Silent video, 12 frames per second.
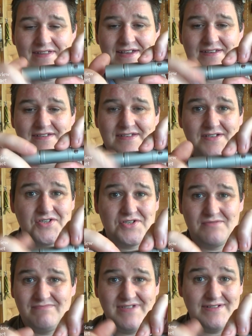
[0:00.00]
then you're,
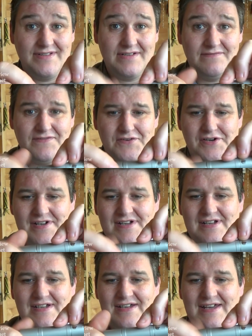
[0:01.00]
you're done for
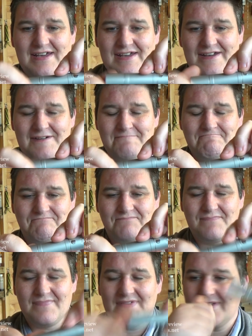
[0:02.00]
um,
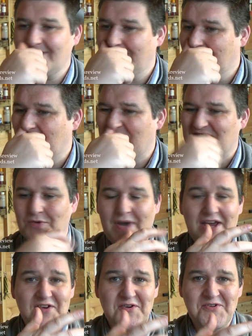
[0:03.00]
which is
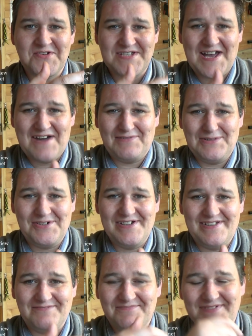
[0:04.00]
quite annoying because I have a lot
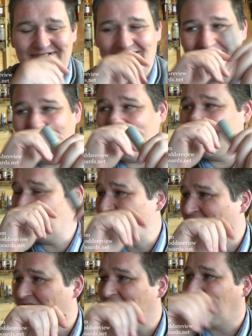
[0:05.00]
of them uh,
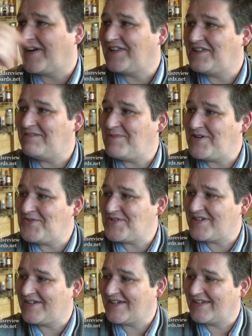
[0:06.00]
so I've had to be
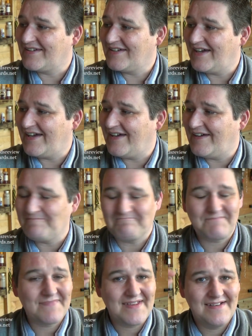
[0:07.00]
using um,
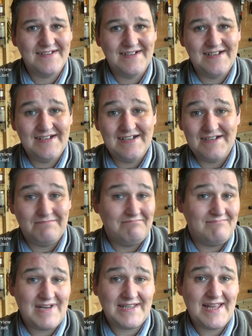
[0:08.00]

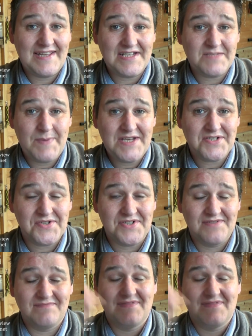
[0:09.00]
magnetic spacers